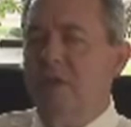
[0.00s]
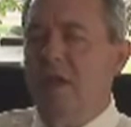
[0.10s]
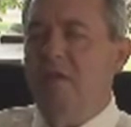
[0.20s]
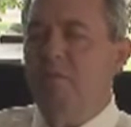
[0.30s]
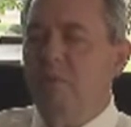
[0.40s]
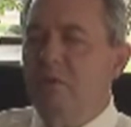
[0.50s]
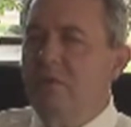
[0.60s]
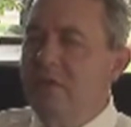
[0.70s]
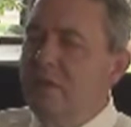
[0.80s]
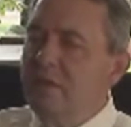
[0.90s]
they have
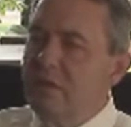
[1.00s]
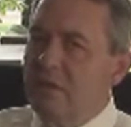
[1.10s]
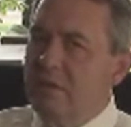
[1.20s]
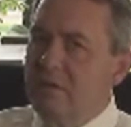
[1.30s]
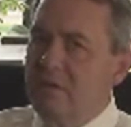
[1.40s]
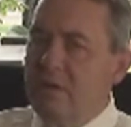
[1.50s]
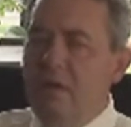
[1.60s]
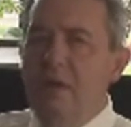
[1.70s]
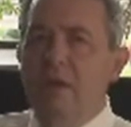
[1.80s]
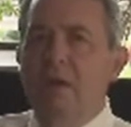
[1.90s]
persistence
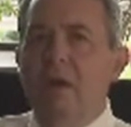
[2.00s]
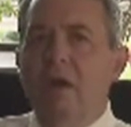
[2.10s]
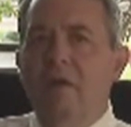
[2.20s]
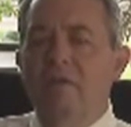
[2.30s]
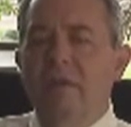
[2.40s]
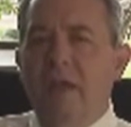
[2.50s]
of